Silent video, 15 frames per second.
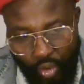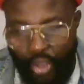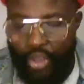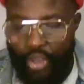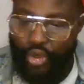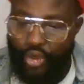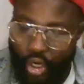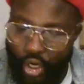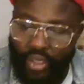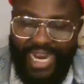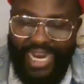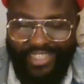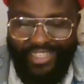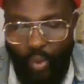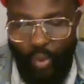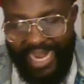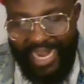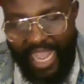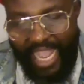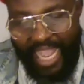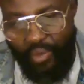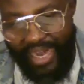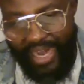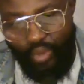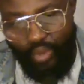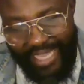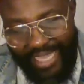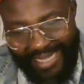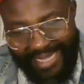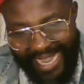You don't know that he's the one that helped Buhari to
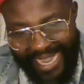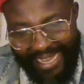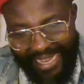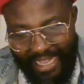get there.